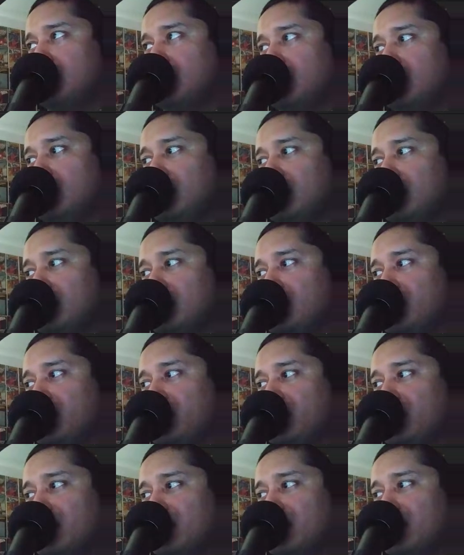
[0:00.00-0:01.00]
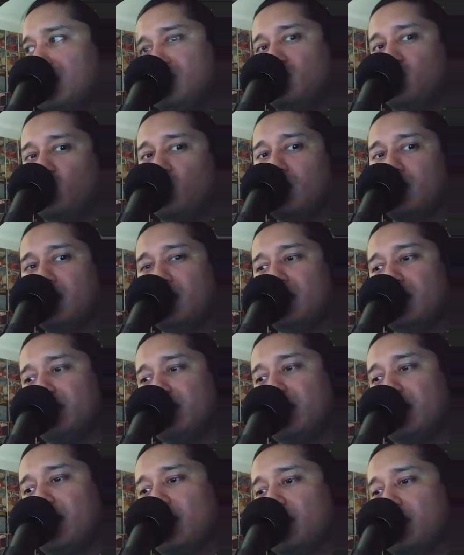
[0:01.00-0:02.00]
a, a cut to another
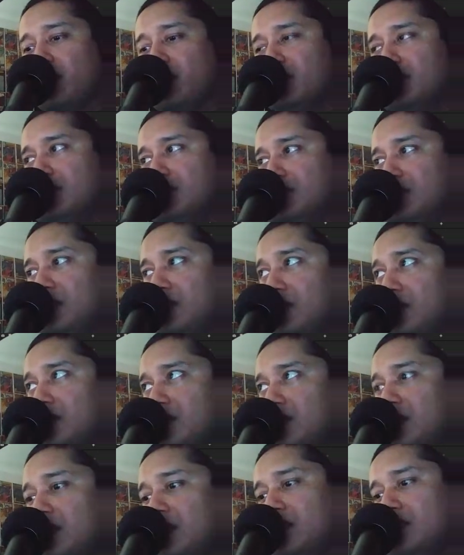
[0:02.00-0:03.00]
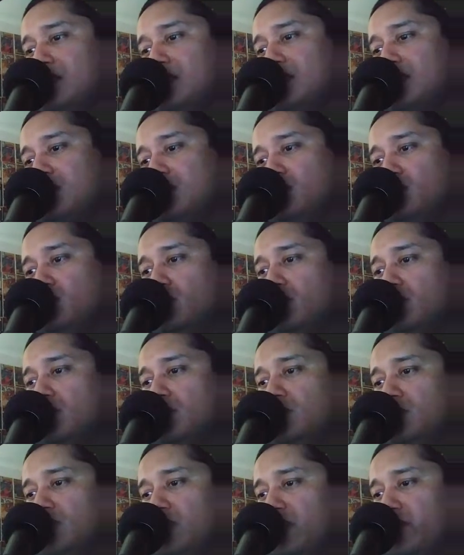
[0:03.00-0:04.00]
camera, say in this case, Control
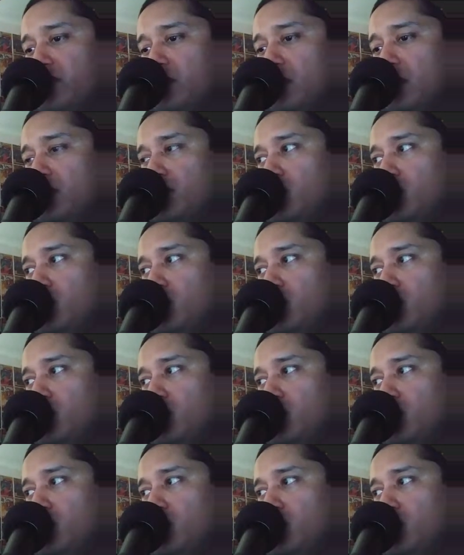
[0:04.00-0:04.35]
Shift Alt